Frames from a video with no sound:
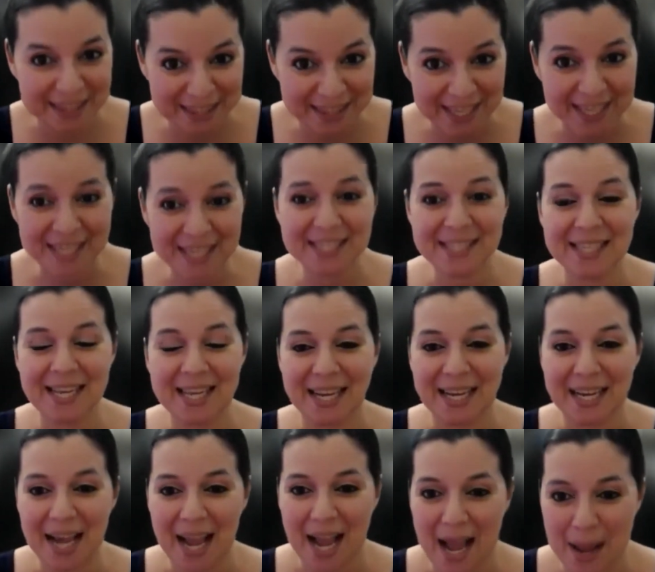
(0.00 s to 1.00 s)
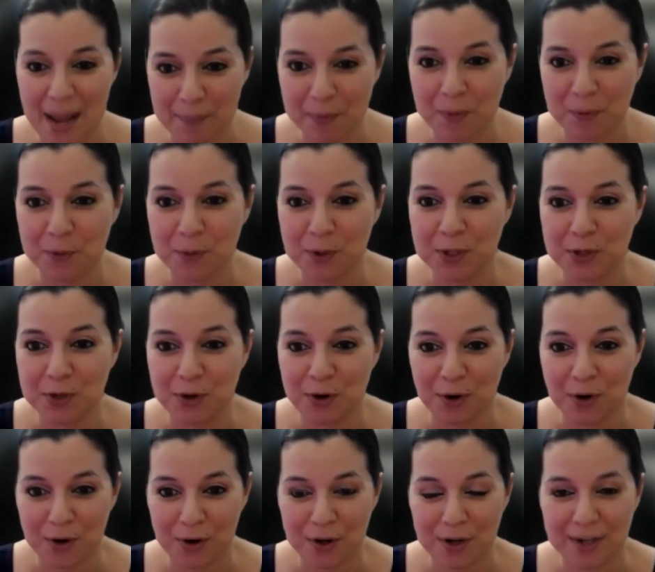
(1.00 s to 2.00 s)
things that can happen when you're
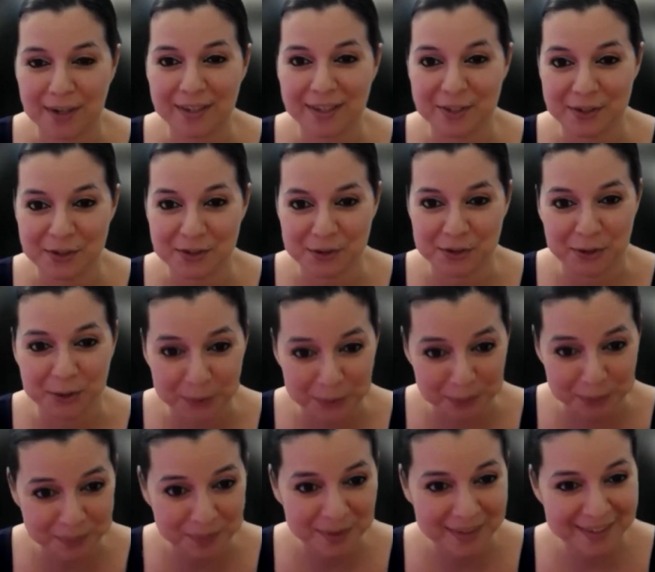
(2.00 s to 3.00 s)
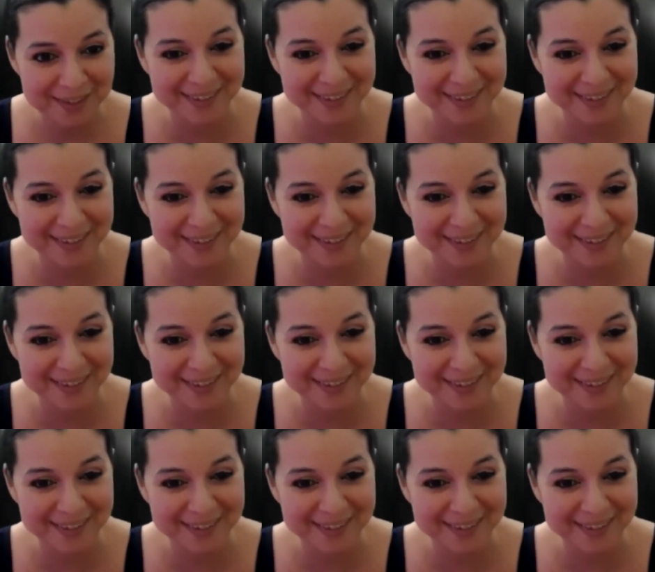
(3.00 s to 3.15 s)
on a Zoom,